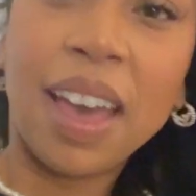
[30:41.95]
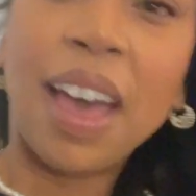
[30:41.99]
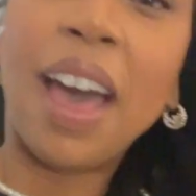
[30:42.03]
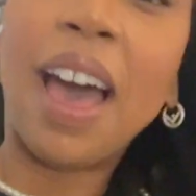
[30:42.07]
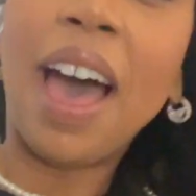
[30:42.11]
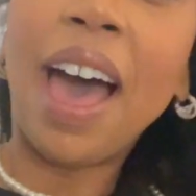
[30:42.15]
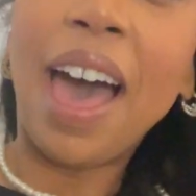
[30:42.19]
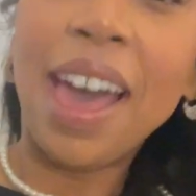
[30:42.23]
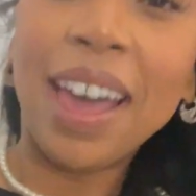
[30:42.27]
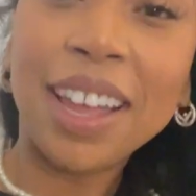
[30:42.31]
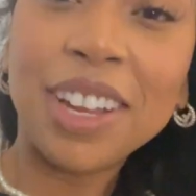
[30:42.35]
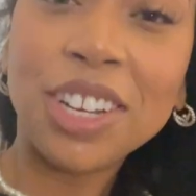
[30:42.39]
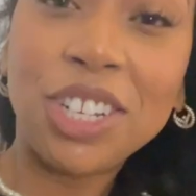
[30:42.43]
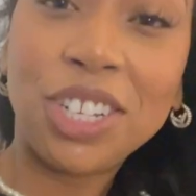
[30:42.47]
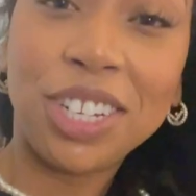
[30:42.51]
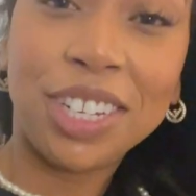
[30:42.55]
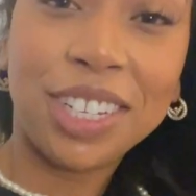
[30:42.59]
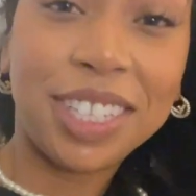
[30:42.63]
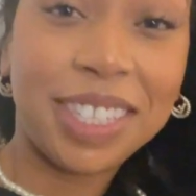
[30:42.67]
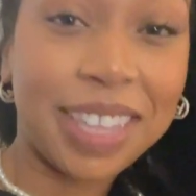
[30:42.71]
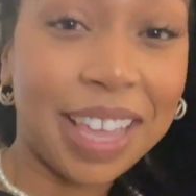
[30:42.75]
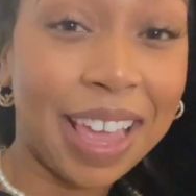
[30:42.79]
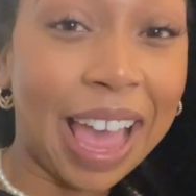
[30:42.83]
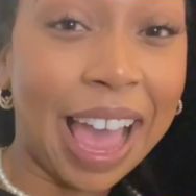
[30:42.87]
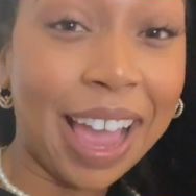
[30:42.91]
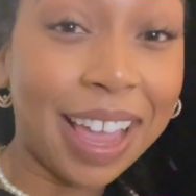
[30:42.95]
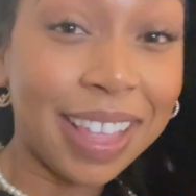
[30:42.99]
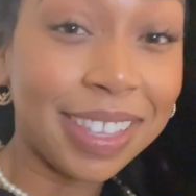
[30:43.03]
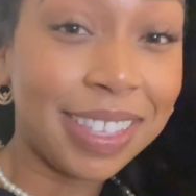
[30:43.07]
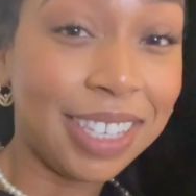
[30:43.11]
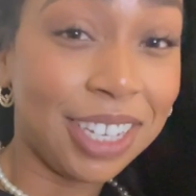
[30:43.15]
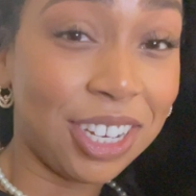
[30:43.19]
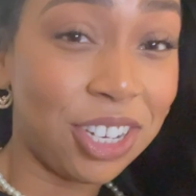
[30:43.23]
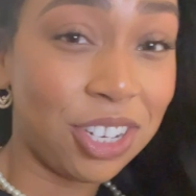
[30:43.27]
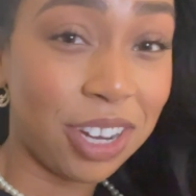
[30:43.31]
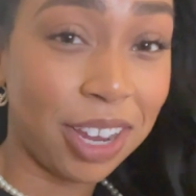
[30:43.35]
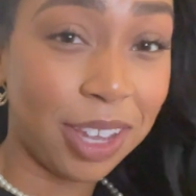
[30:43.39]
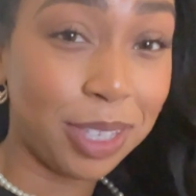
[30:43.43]
This I can see stupid. I can
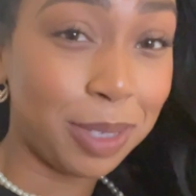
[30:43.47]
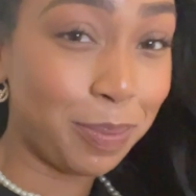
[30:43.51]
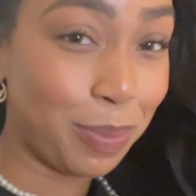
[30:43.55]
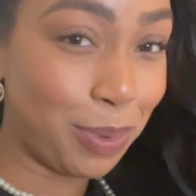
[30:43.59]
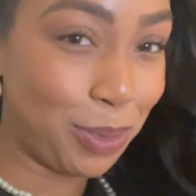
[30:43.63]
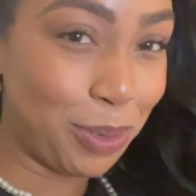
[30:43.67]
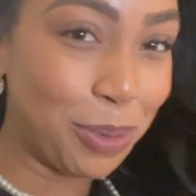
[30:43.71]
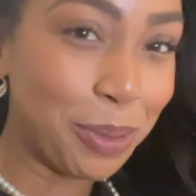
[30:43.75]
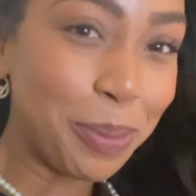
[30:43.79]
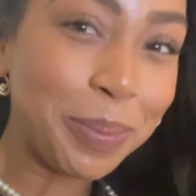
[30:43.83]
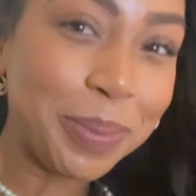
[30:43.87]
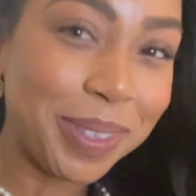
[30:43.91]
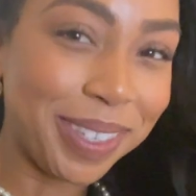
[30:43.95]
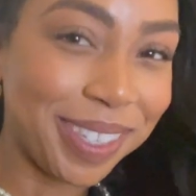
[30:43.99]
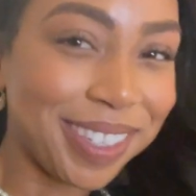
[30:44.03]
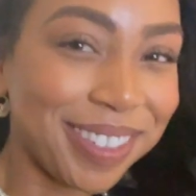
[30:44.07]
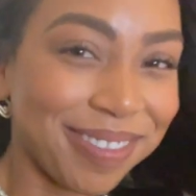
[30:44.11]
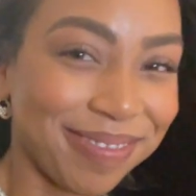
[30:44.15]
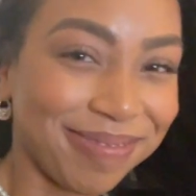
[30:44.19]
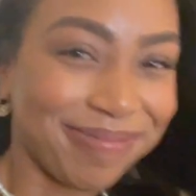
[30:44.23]
see Shay's boobs.